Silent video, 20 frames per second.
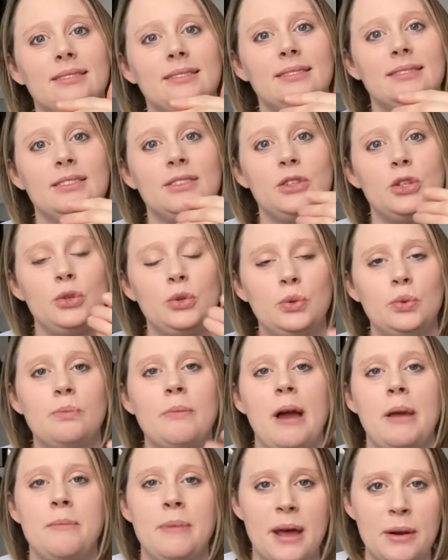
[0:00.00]
to
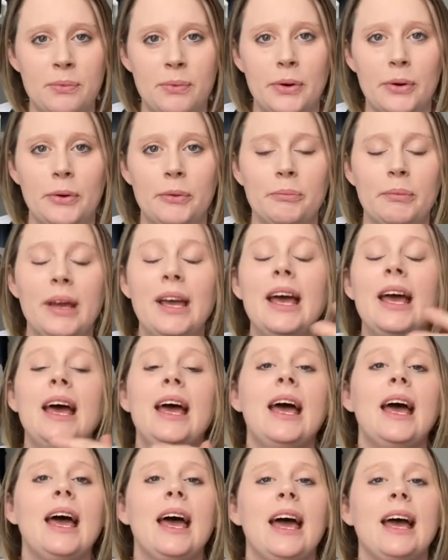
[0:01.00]
my bedroom.
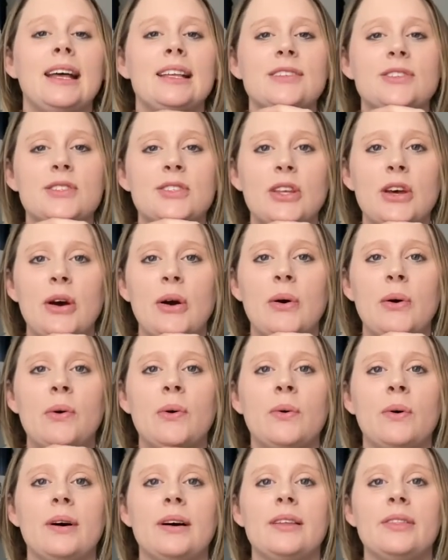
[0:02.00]
And
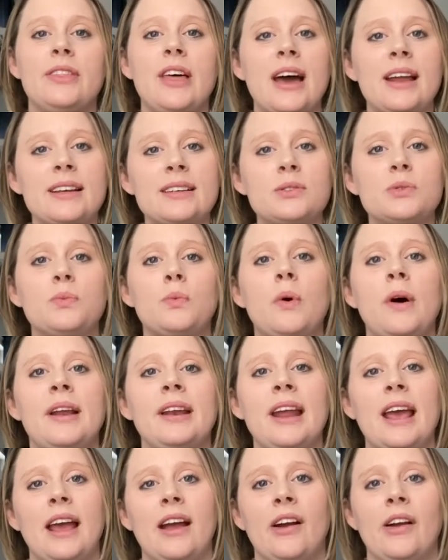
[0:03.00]
so that is one
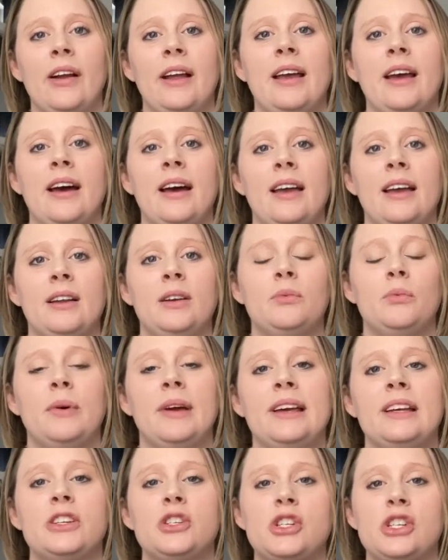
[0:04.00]
area in
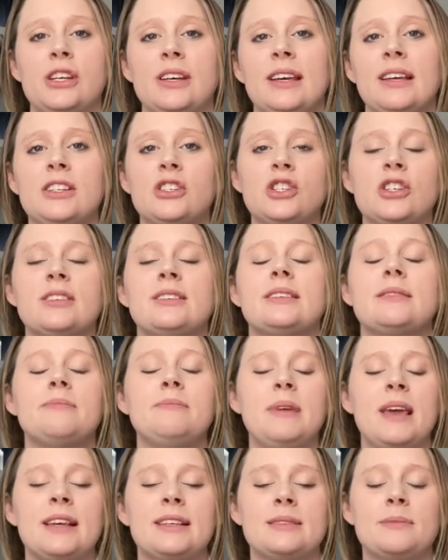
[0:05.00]
which it just
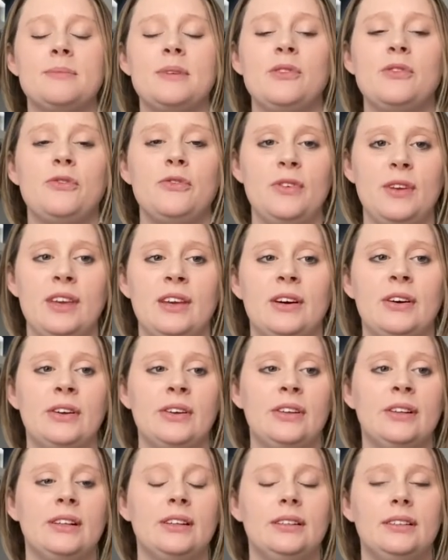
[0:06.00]
makes me
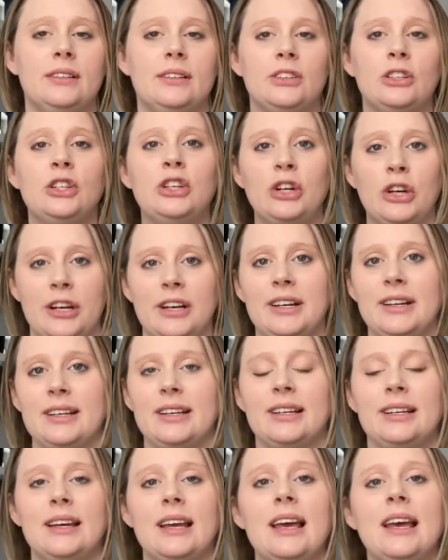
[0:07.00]
feel good.
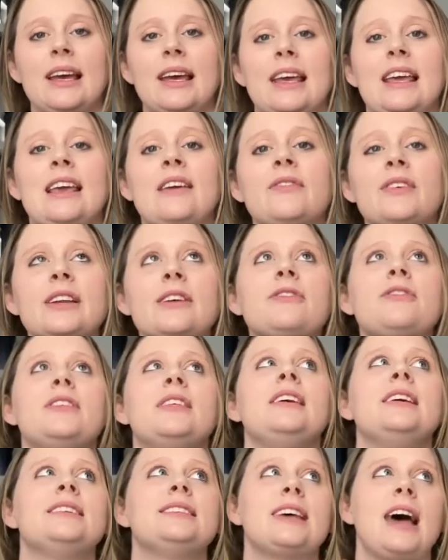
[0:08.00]
Even if
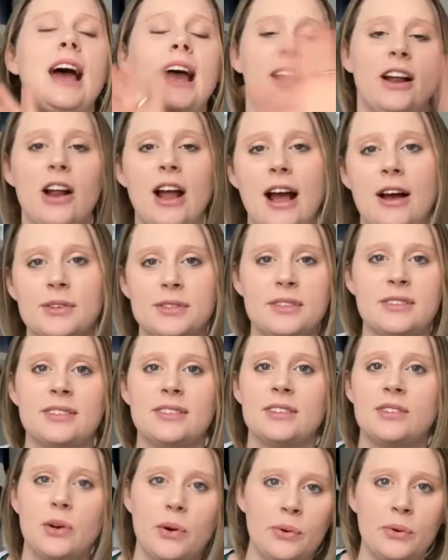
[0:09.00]
the entire house is
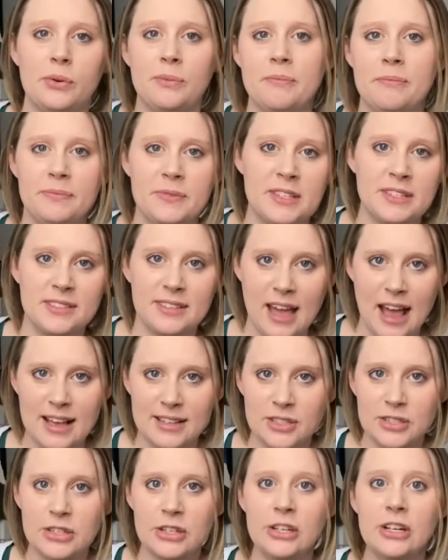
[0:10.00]
a total
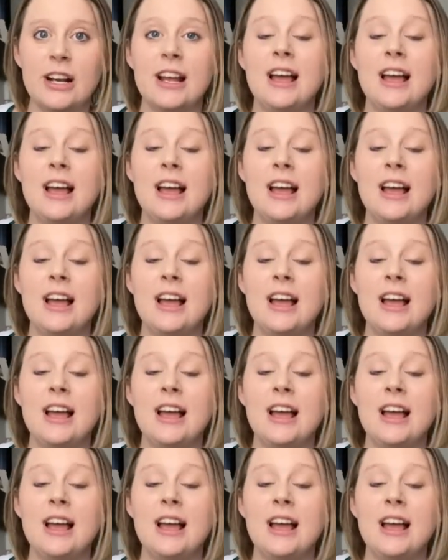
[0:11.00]
disaster,